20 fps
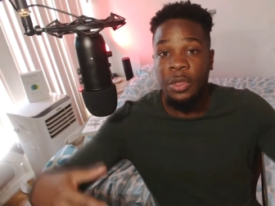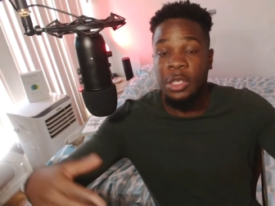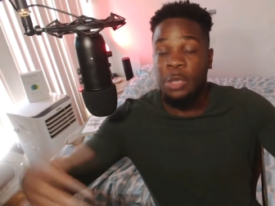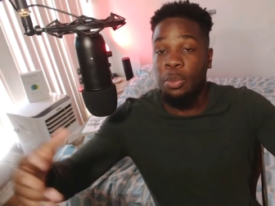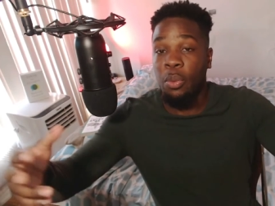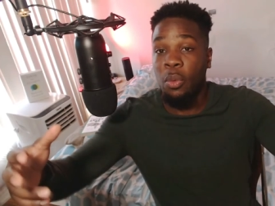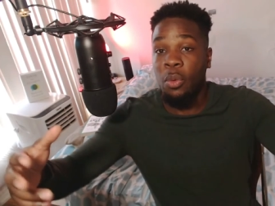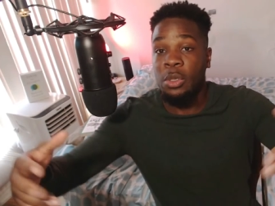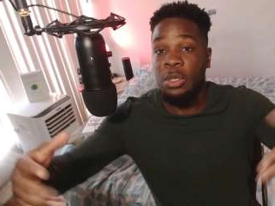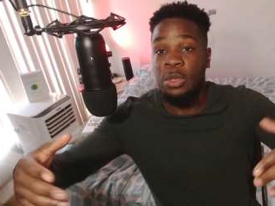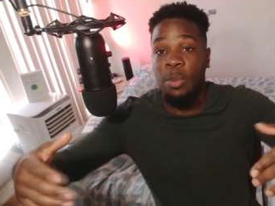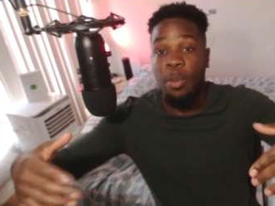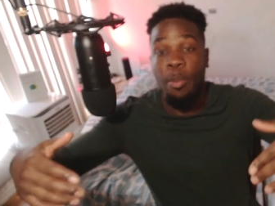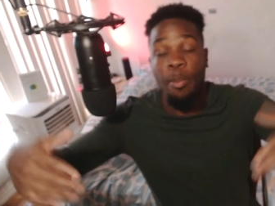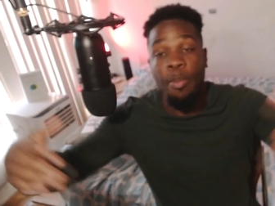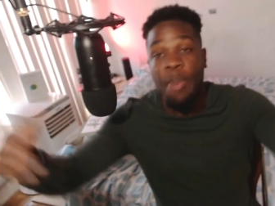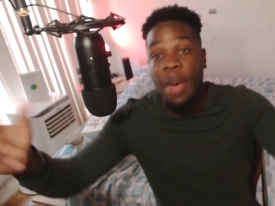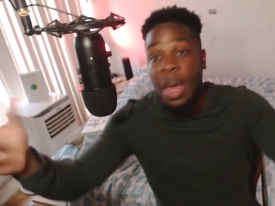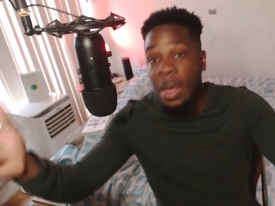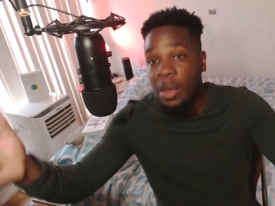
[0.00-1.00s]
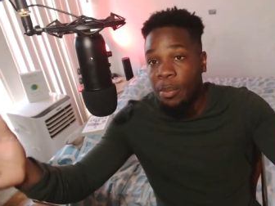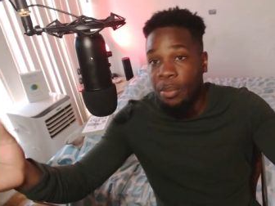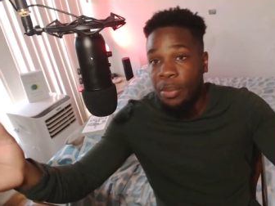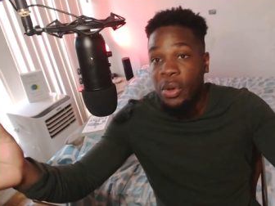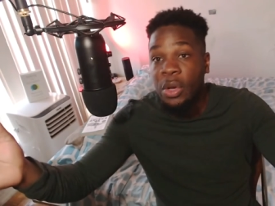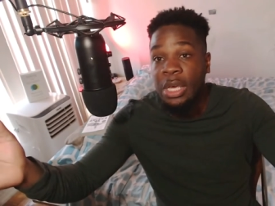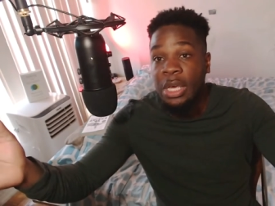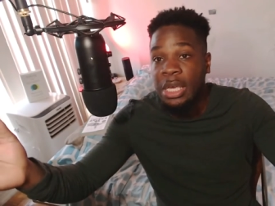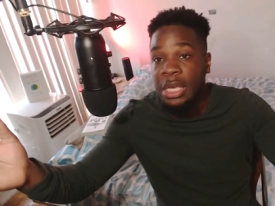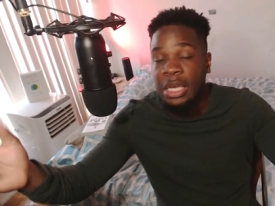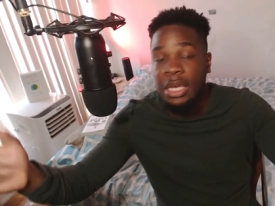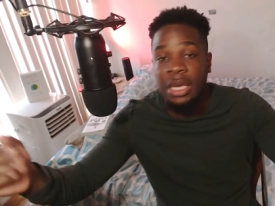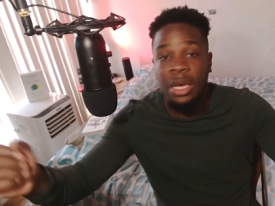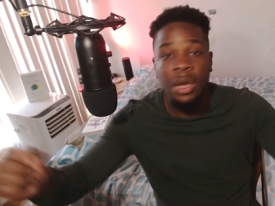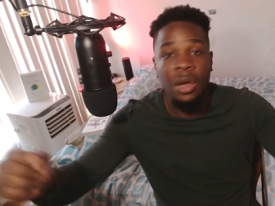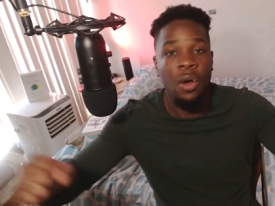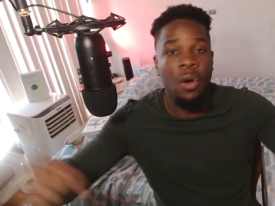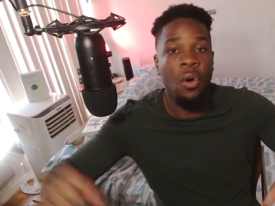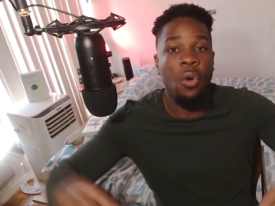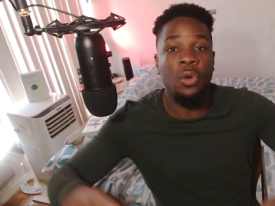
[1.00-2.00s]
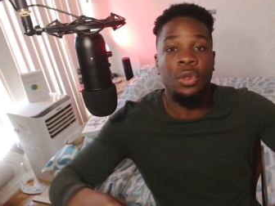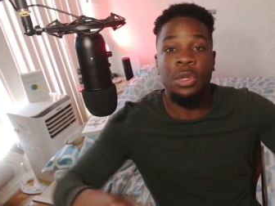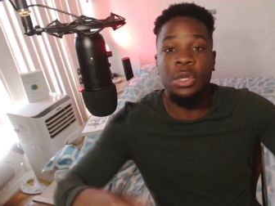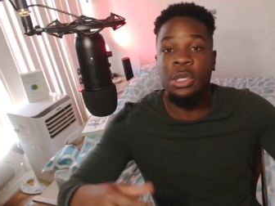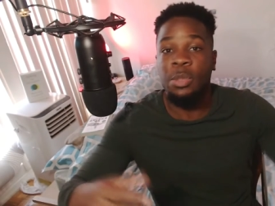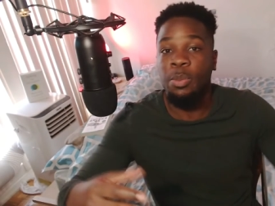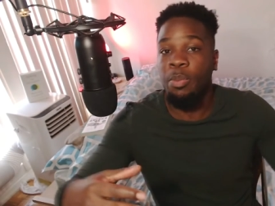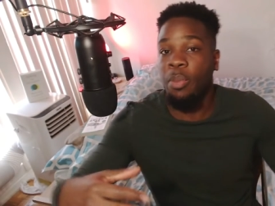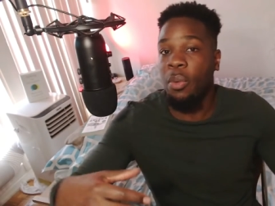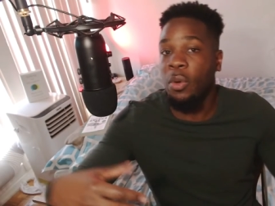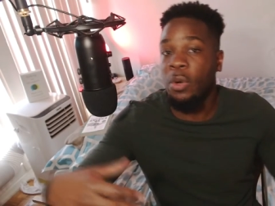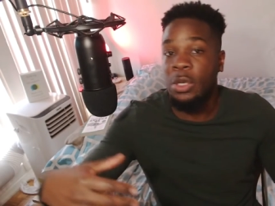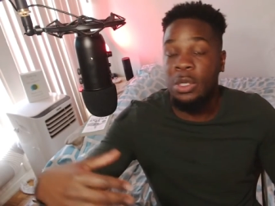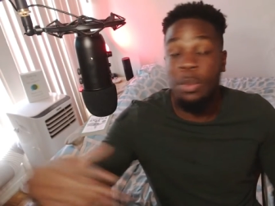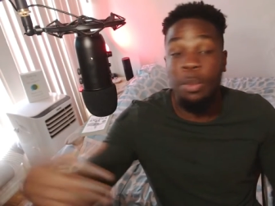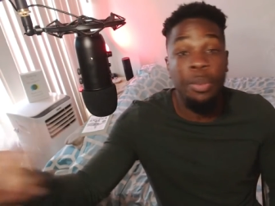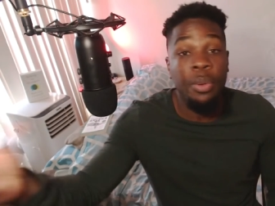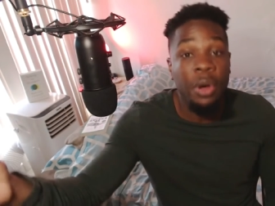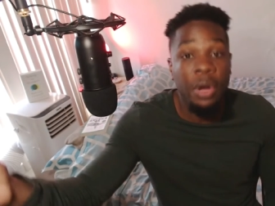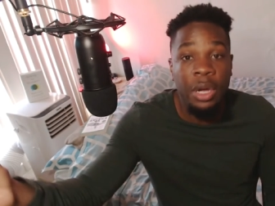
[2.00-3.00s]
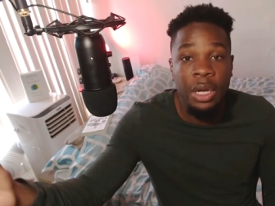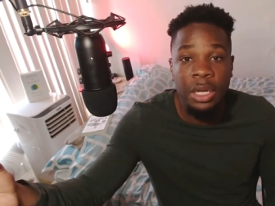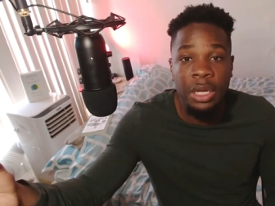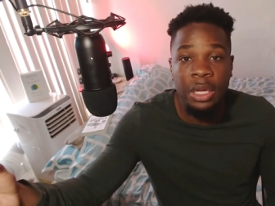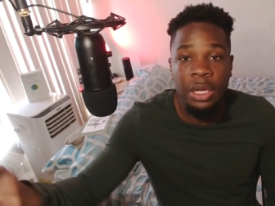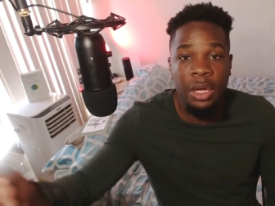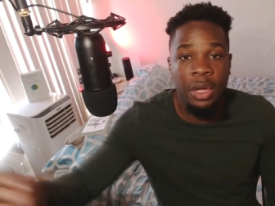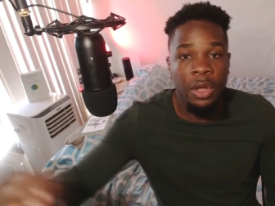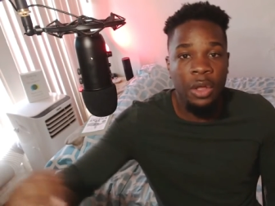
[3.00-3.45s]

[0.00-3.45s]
the sports bet bookie or the sports book,